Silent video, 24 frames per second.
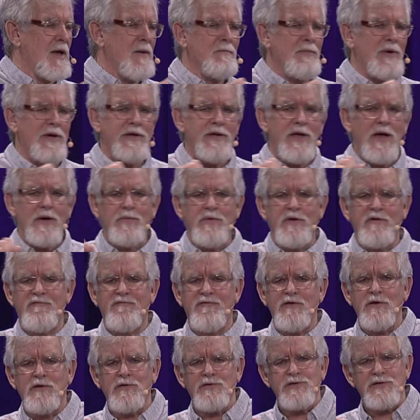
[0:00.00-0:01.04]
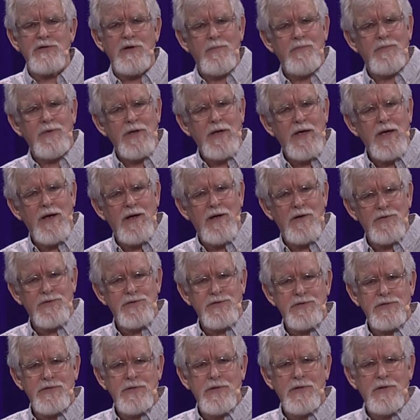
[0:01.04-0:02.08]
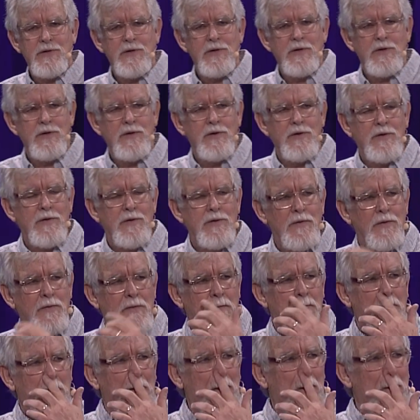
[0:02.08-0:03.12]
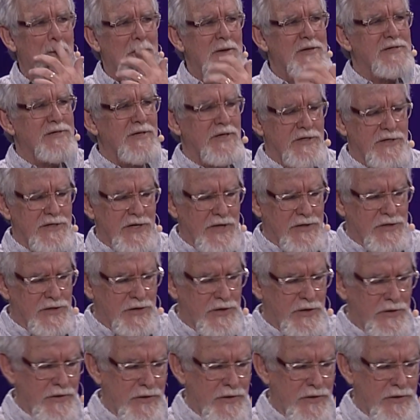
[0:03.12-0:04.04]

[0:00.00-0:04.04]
but yet we feel something else? Well, I want to suggest to